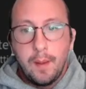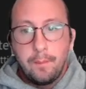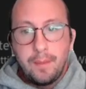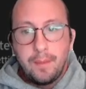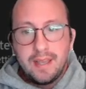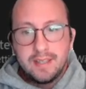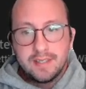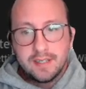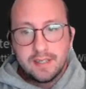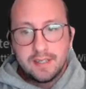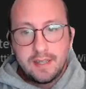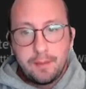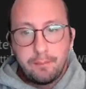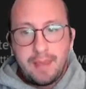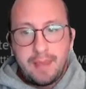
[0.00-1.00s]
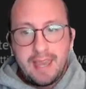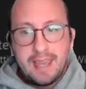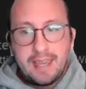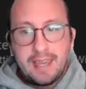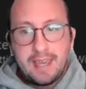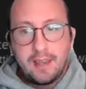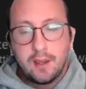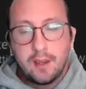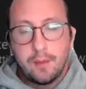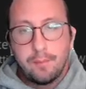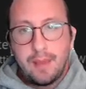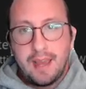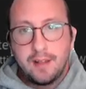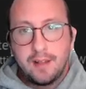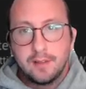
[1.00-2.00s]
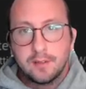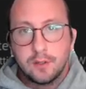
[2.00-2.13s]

basically making commands